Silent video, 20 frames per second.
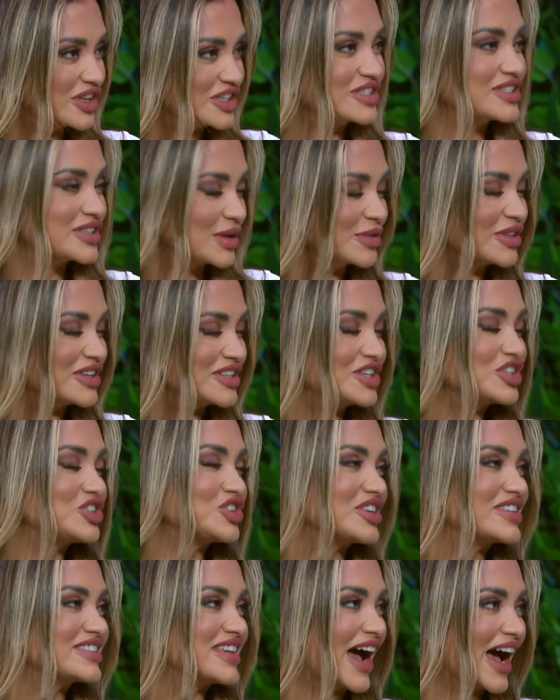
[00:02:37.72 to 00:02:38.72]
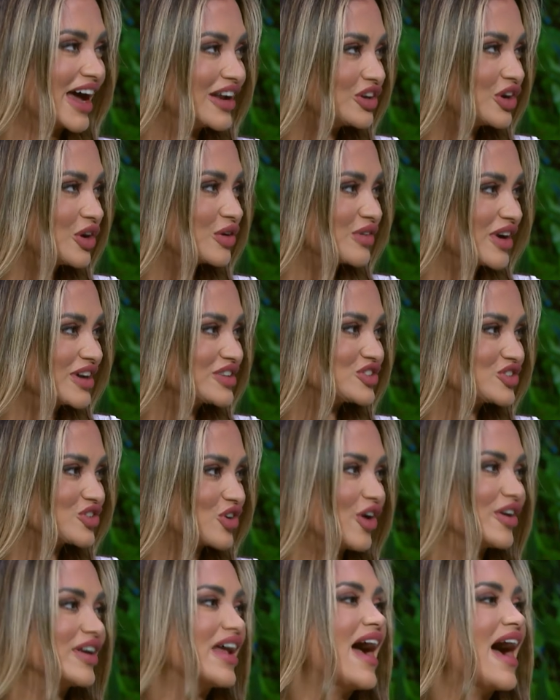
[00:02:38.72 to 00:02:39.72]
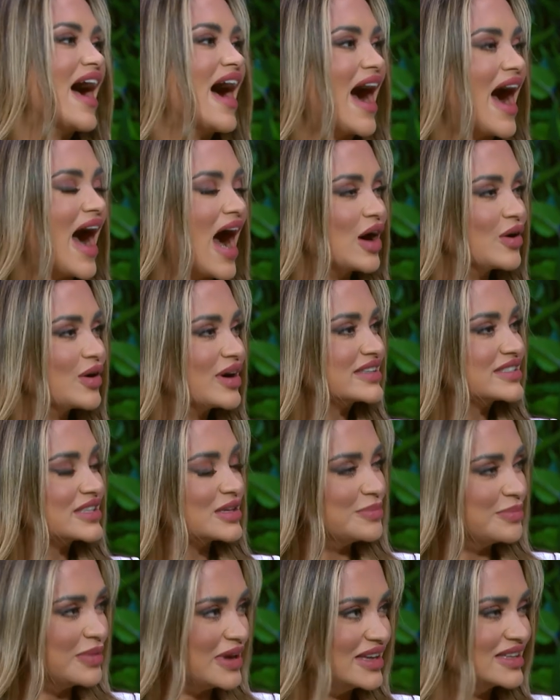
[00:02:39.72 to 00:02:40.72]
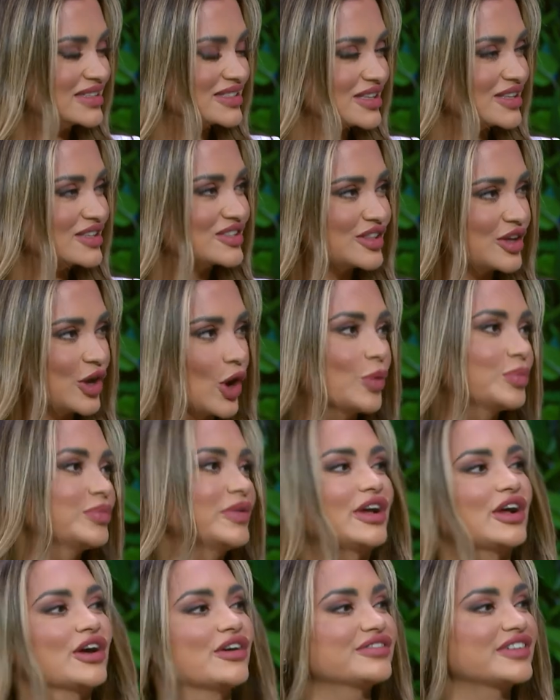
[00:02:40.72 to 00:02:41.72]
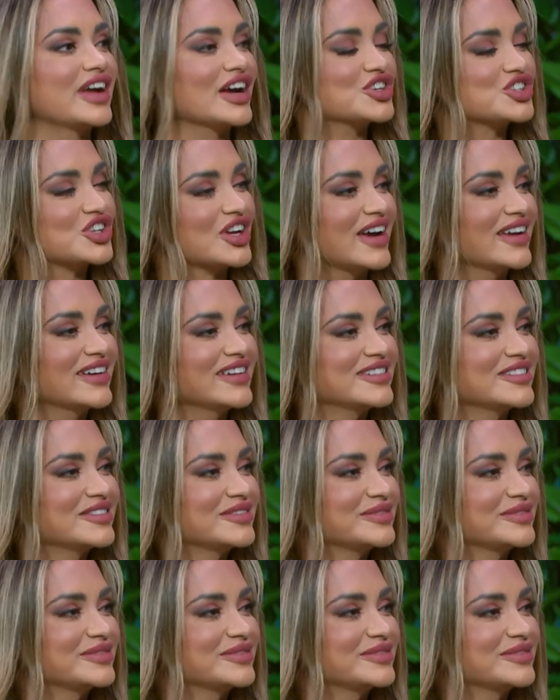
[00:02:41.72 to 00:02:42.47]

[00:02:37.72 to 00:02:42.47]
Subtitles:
some of the dishes at your restaurant. How has it been since the opening of Kashkan?